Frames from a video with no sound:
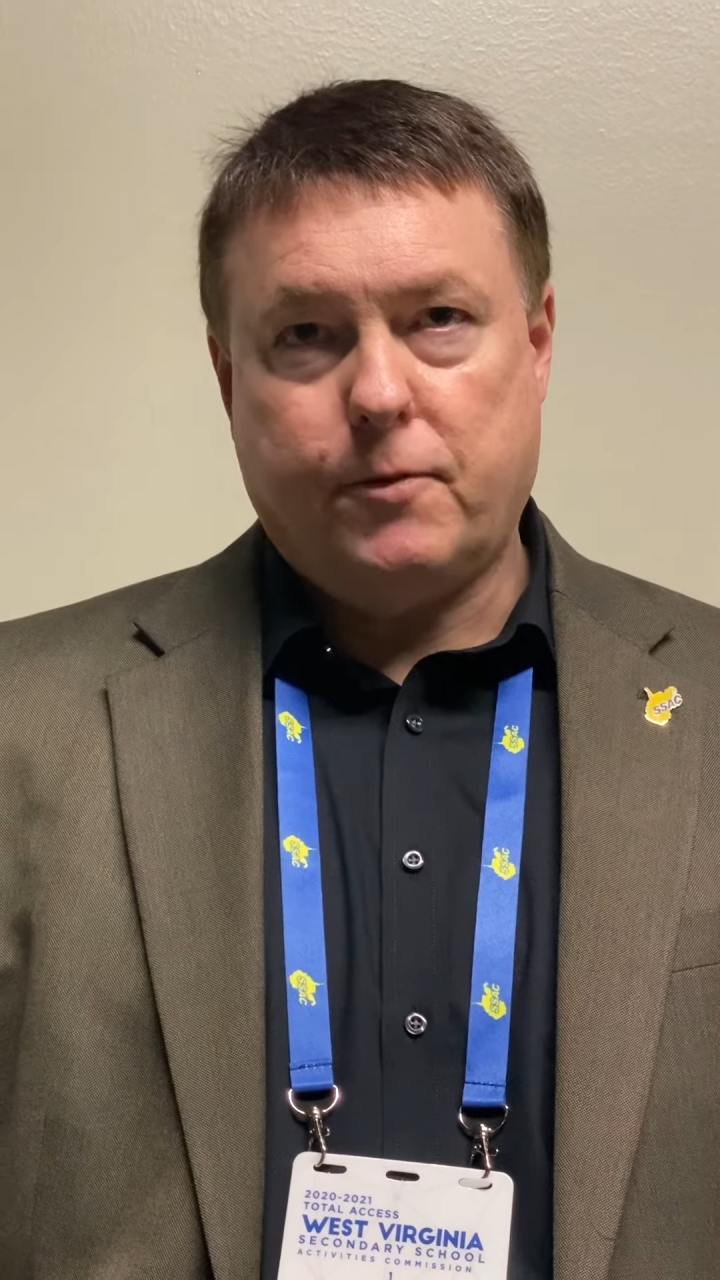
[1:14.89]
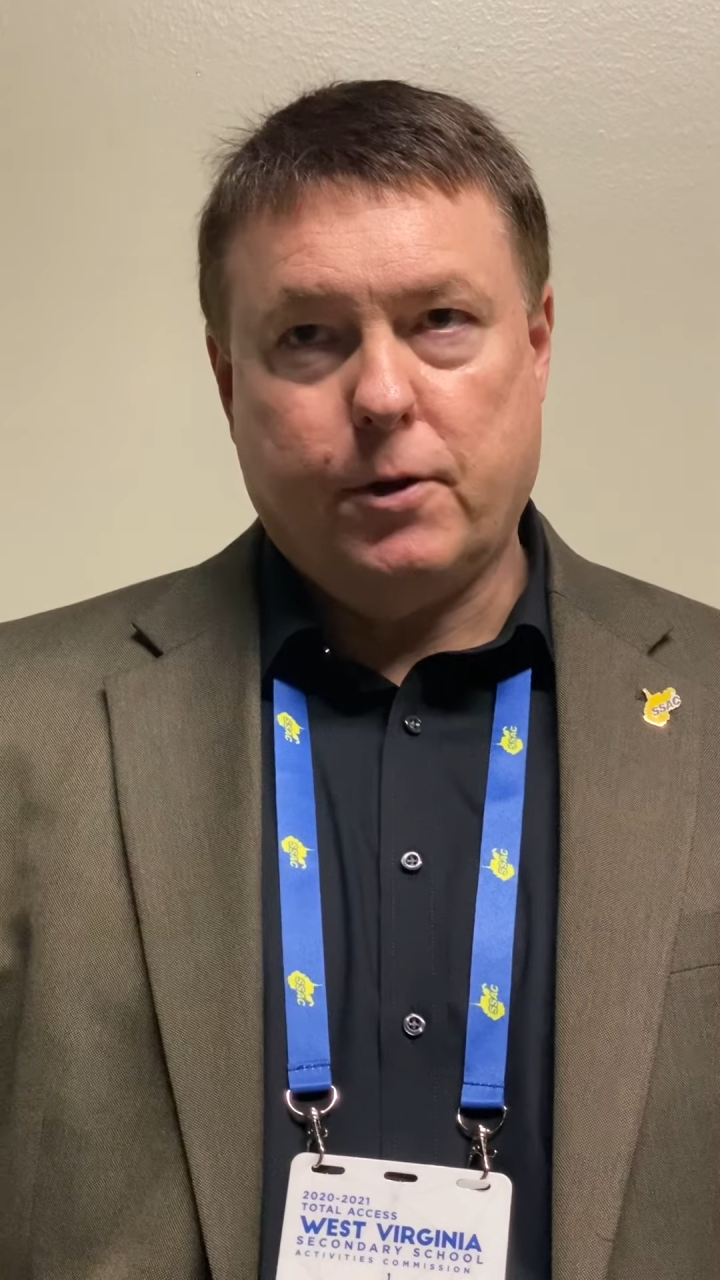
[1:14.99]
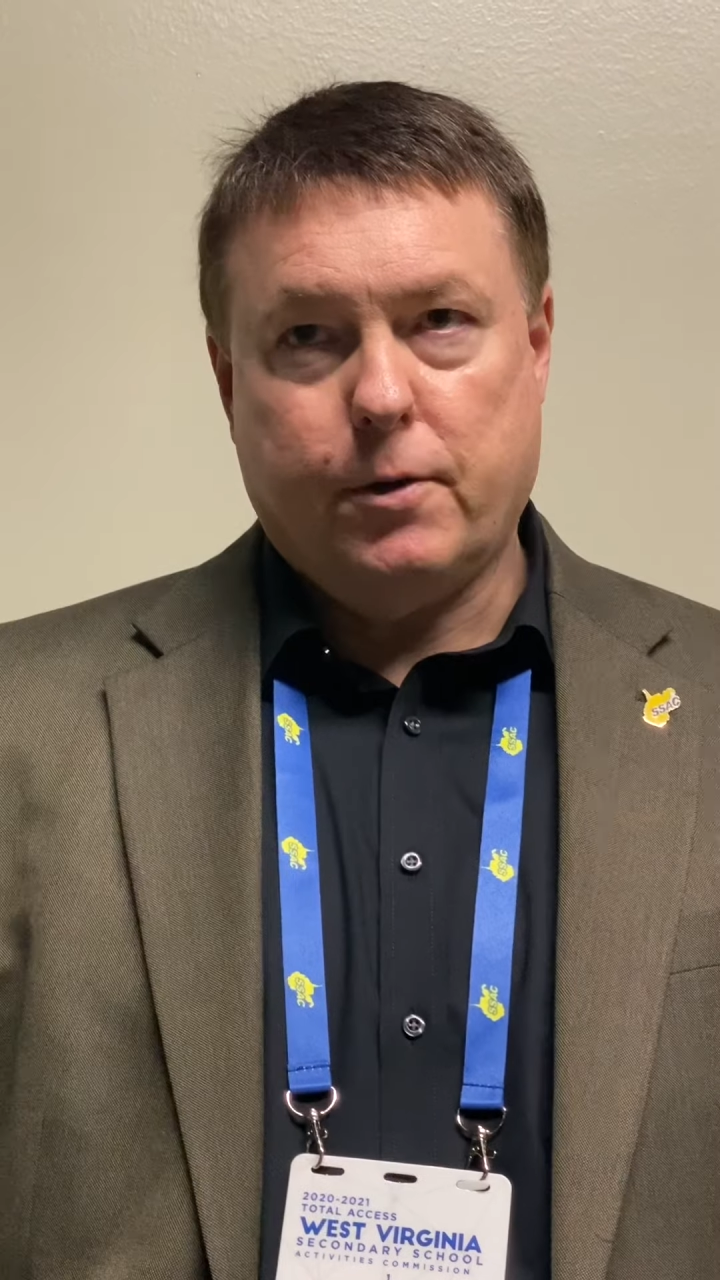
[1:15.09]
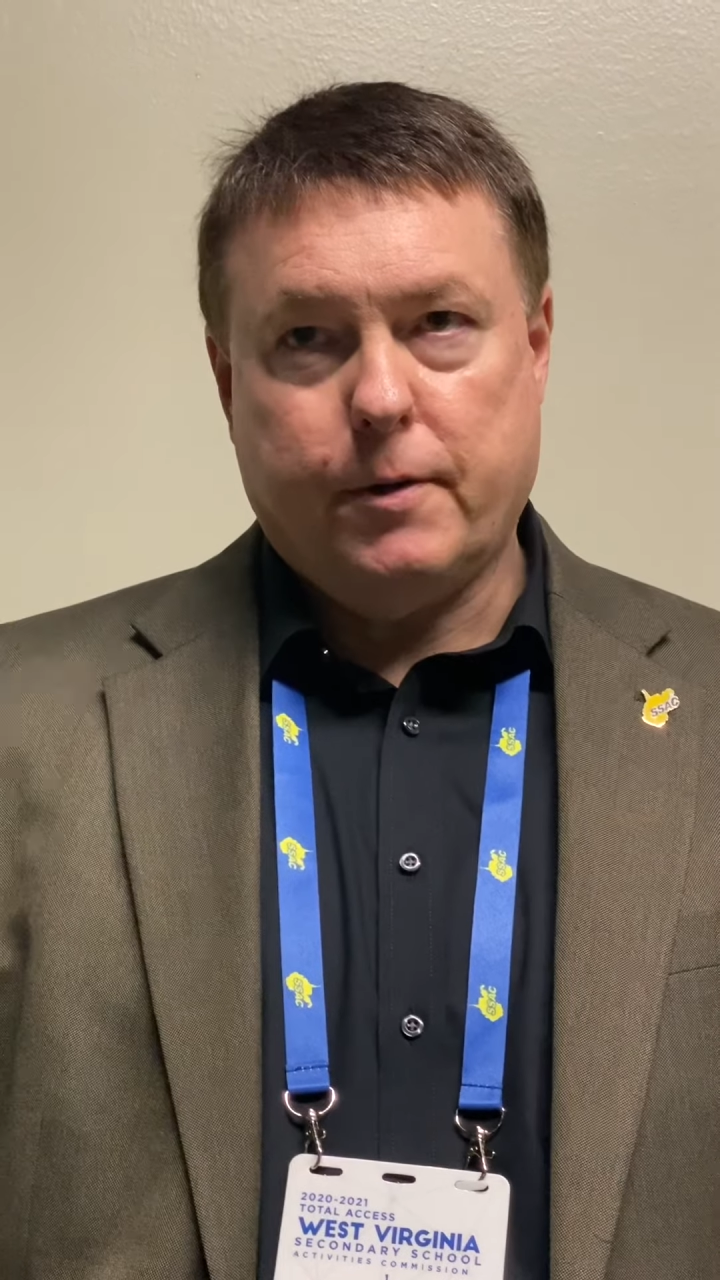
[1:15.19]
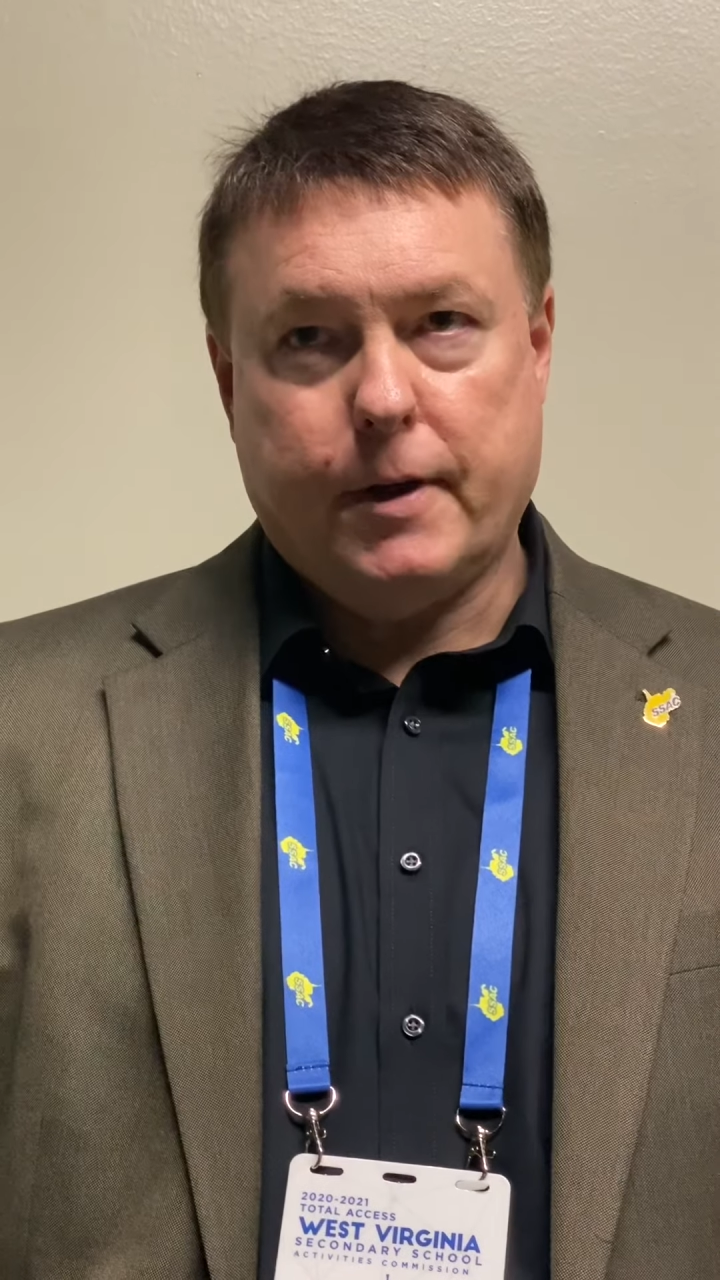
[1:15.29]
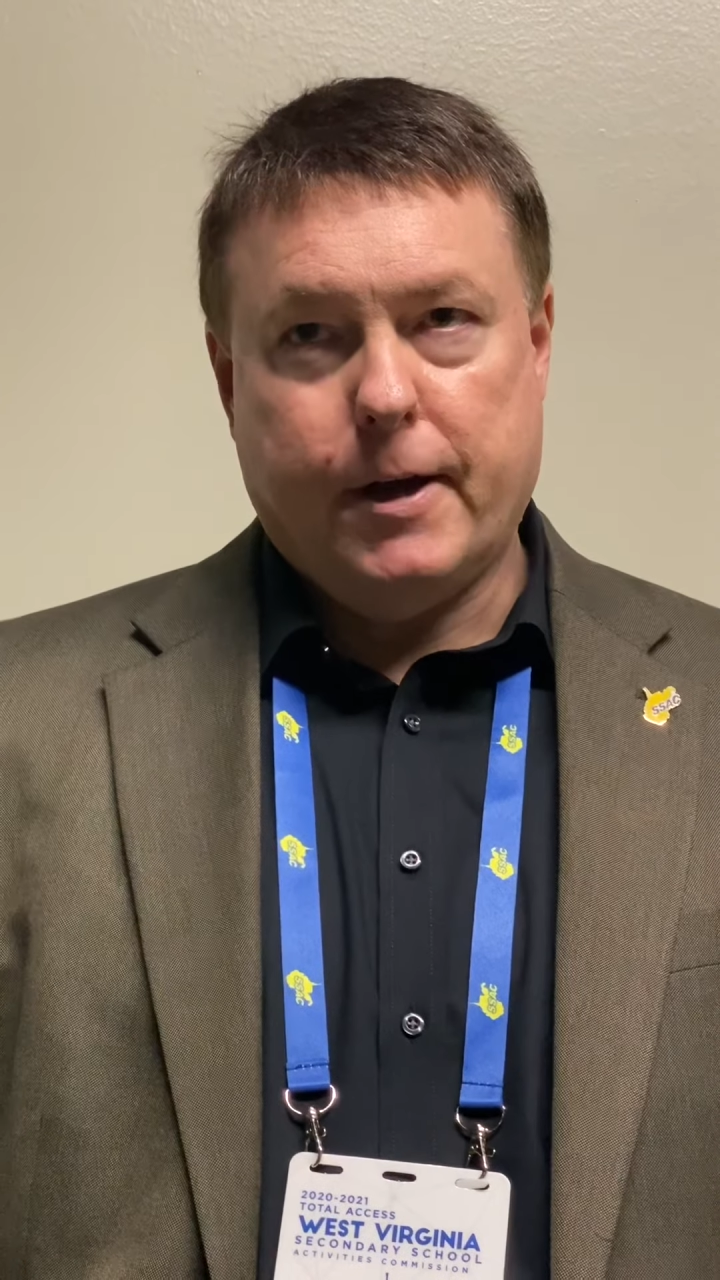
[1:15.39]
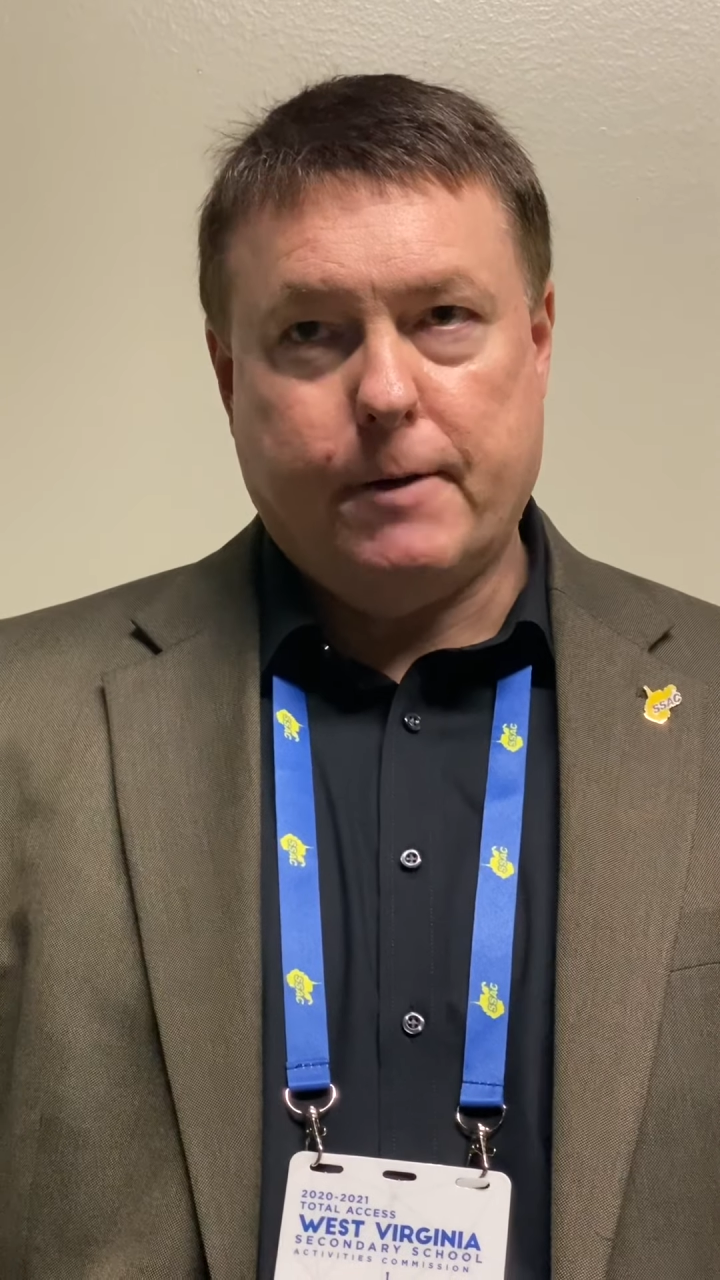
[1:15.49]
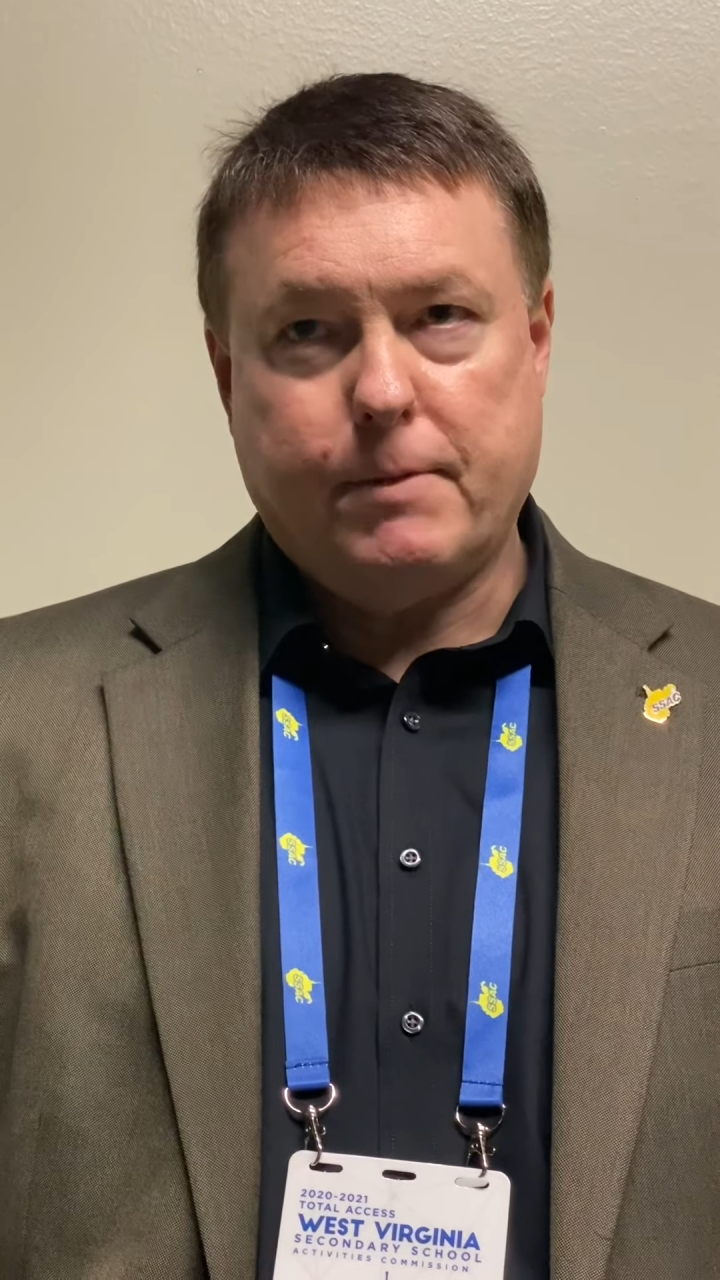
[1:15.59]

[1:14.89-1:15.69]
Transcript: feel uh,